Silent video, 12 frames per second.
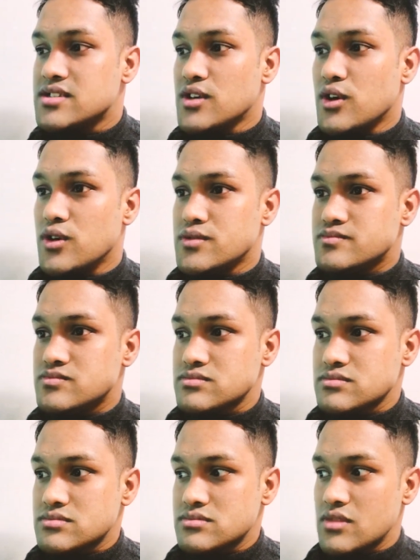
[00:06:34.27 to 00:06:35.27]
So
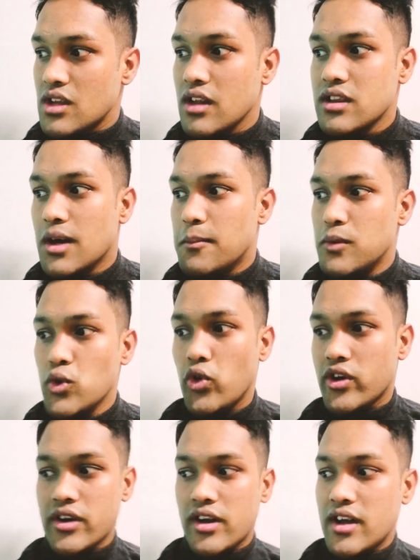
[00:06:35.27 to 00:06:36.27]
the blue
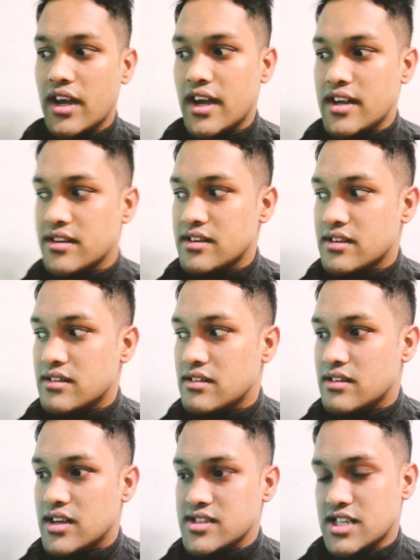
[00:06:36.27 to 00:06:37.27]
okra and
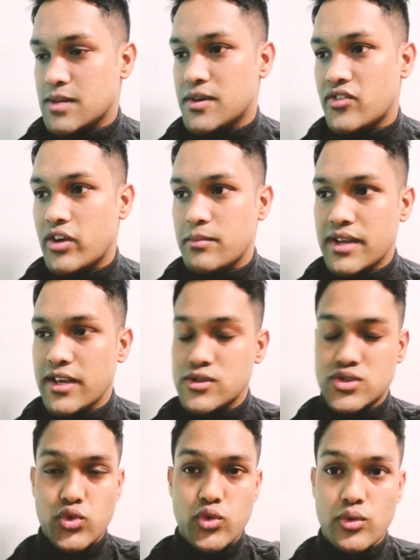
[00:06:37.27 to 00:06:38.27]
the German ram, they
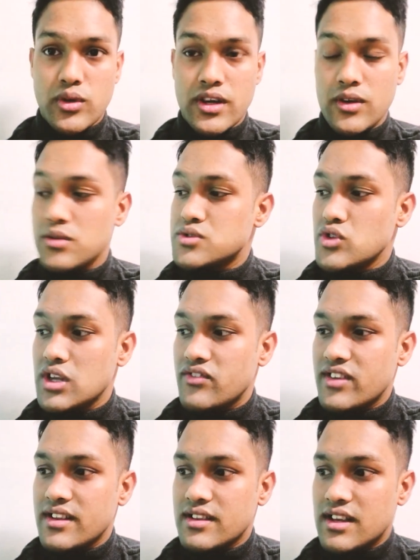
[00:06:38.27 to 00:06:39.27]
used to live
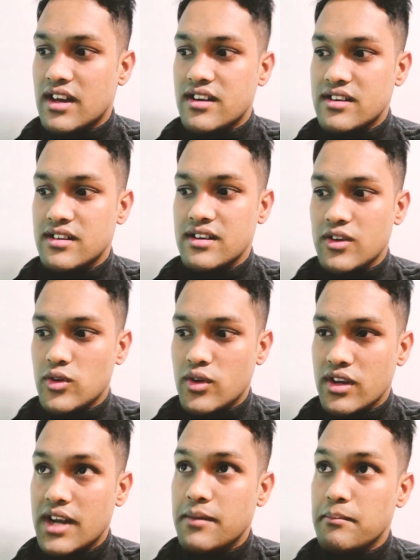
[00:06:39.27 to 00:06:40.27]
in the, you
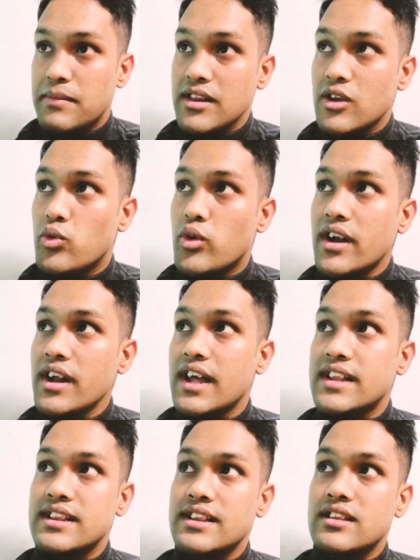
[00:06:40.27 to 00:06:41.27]
know, the low one,
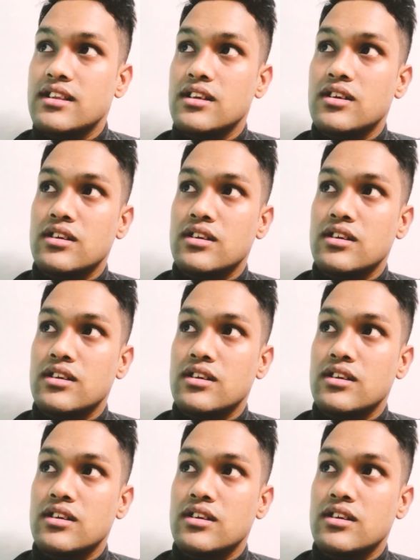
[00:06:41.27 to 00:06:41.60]
and